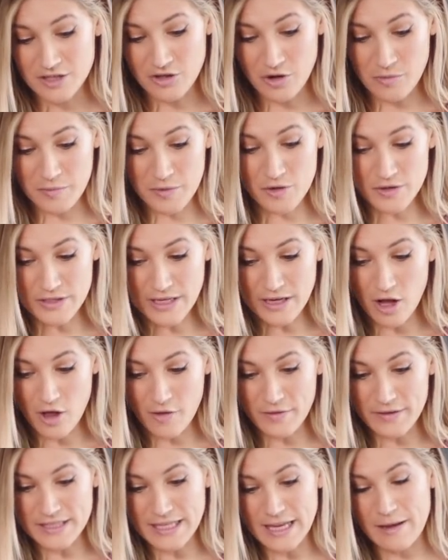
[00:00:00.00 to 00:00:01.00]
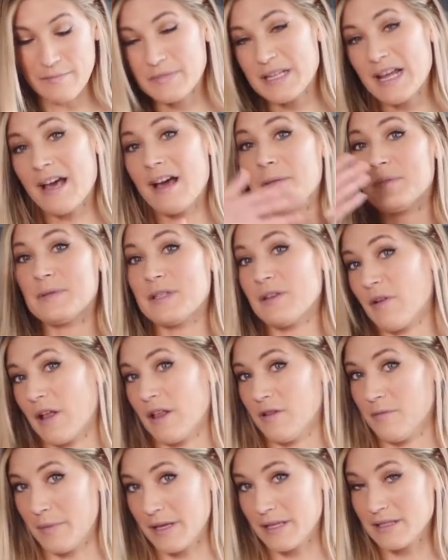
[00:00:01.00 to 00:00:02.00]
So I'm using all the same types of
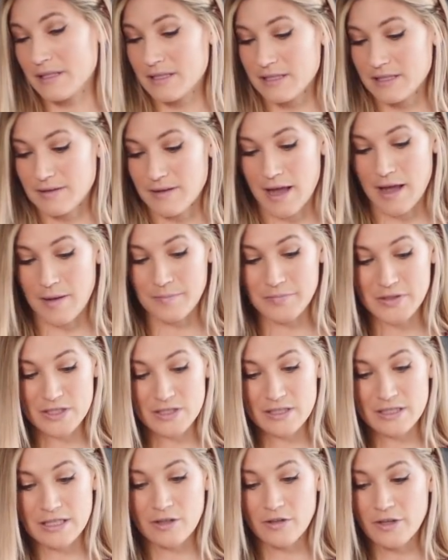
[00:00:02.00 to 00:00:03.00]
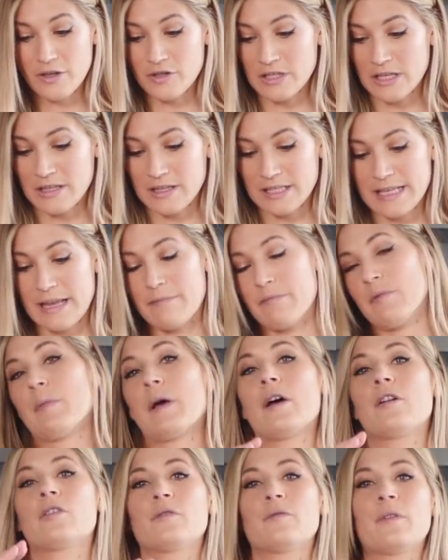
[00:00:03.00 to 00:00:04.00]
elements. I'm still using the same
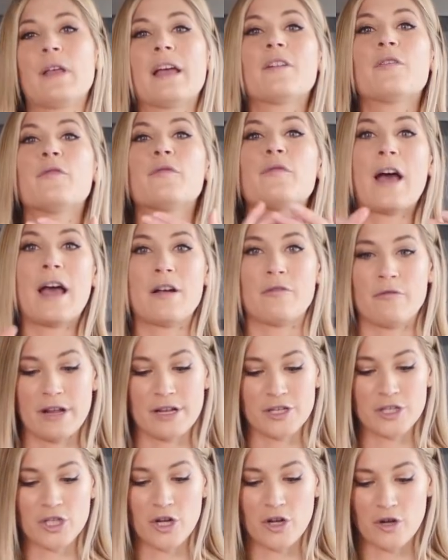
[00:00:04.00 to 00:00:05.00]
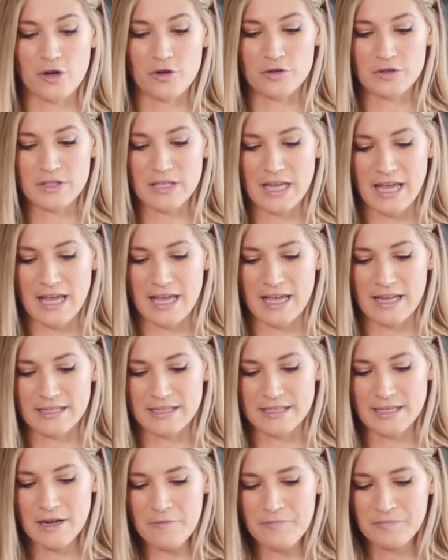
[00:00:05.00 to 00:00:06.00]
amount of like fat ratios,
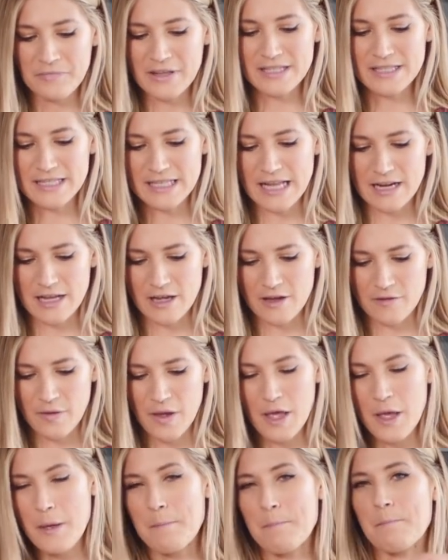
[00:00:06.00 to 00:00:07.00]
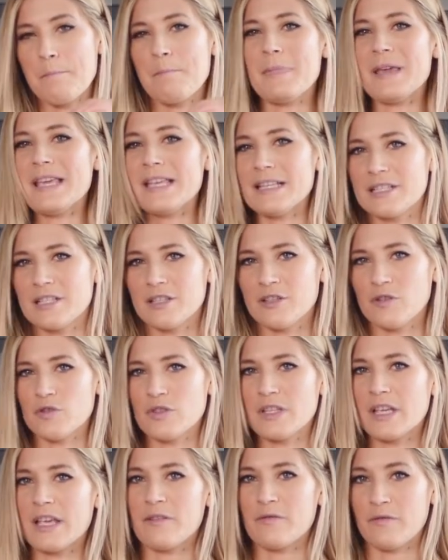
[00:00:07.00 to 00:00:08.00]
and instead of meat,
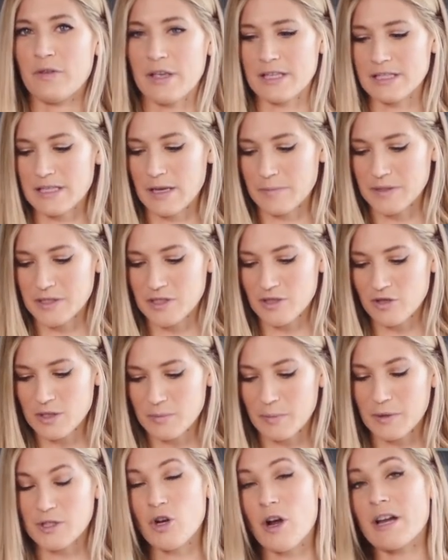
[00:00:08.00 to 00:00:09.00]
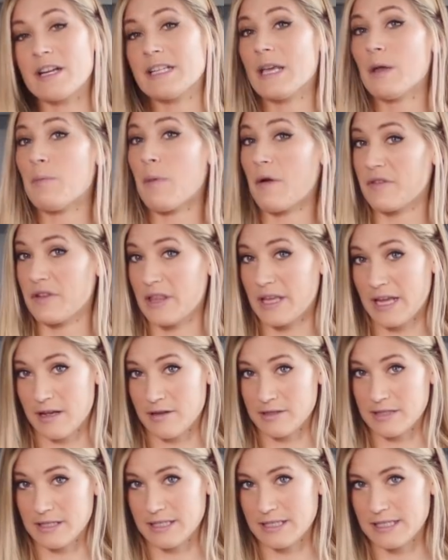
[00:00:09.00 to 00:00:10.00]
using vegan substitutes, but trying to keep everything
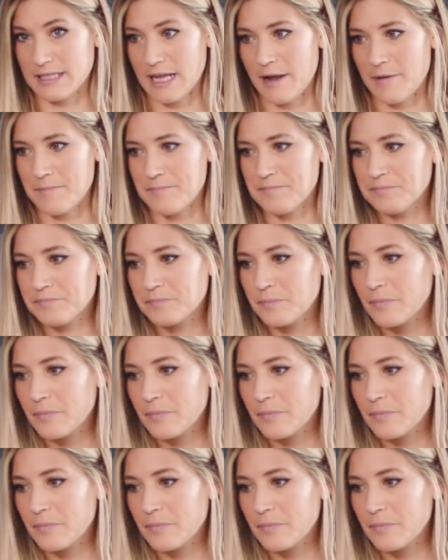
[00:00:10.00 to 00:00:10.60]
else the same.